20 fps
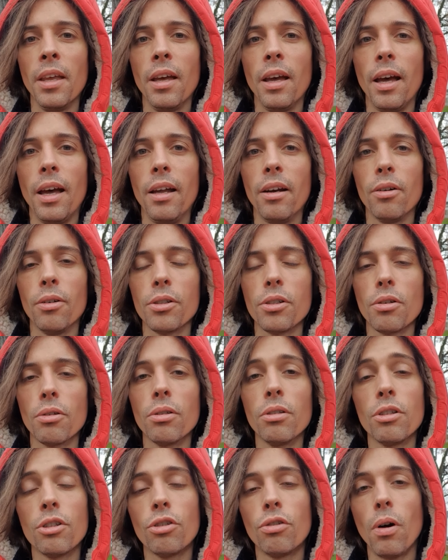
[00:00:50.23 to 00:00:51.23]
and also
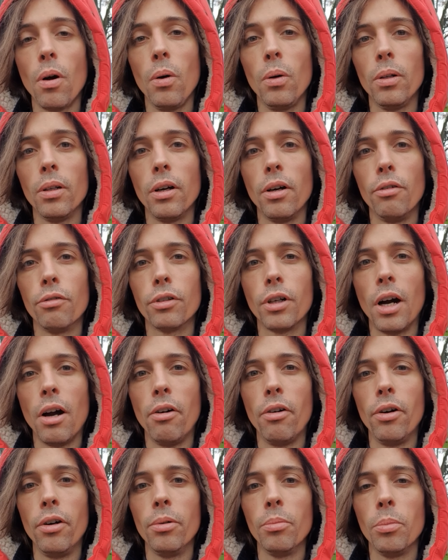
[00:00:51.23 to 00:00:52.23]
control over
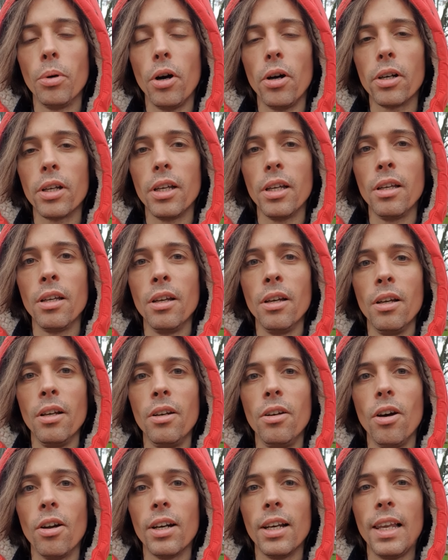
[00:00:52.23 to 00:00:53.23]
our own body,
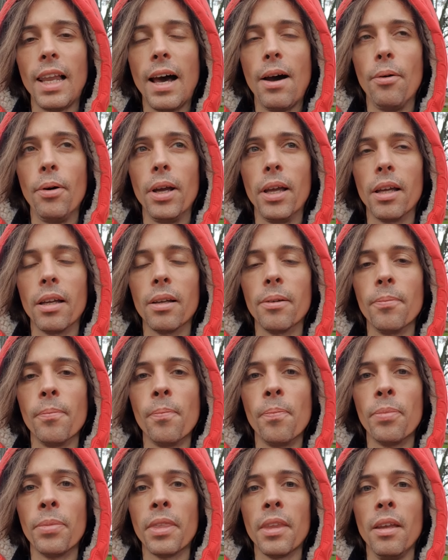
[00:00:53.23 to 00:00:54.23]
not allowing
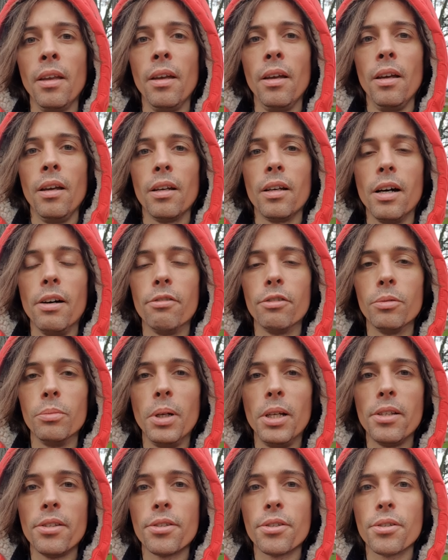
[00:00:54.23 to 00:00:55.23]

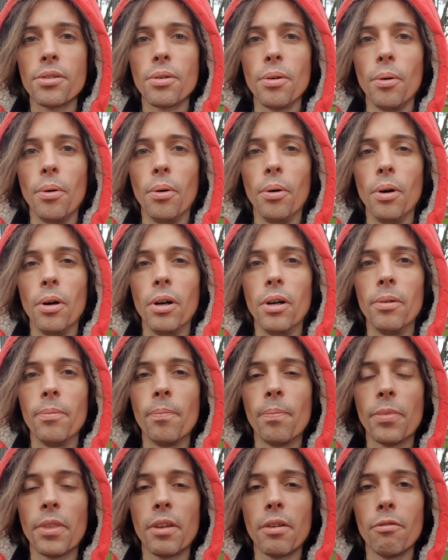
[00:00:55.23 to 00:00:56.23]
governments or
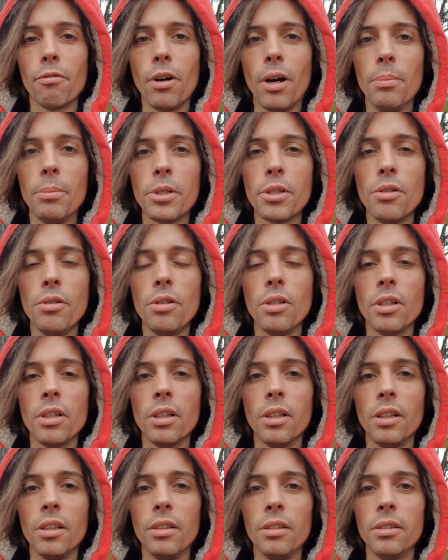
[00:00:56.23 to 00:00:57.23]

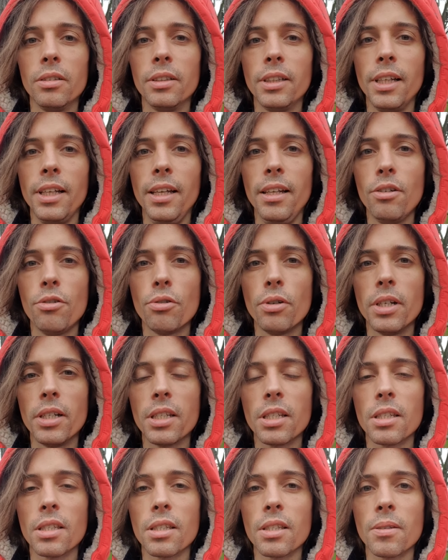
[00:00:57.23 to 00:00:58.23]
pharmaceutical
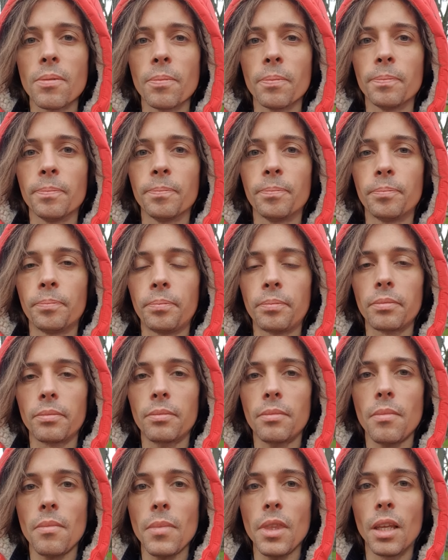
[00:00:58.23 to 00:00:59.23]
interests,
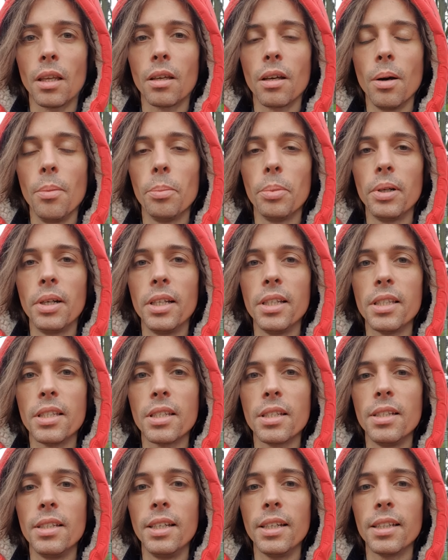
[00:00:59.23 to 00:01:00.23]
companies
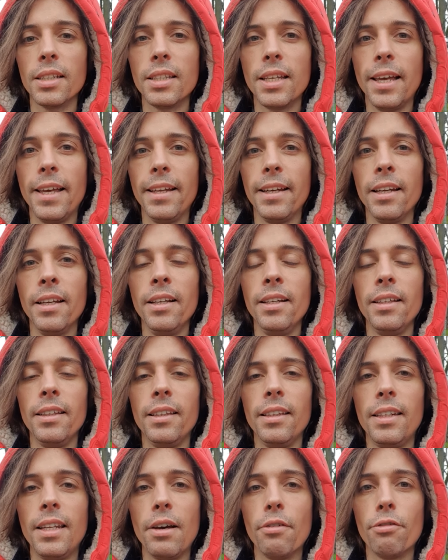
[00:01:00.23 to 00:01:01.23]
to dictate
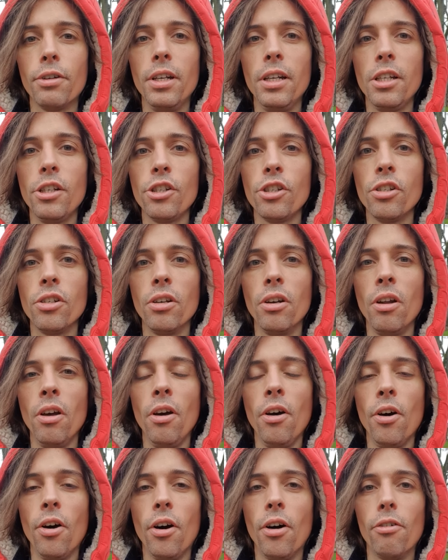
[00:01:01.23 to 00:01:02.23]
the definition
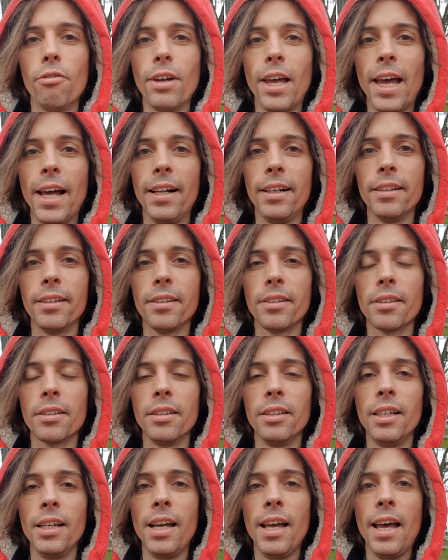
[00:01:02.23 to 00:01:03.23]
of health
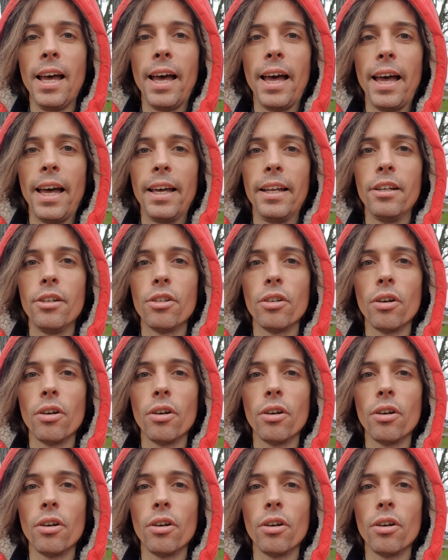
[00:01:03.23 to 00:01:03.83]
and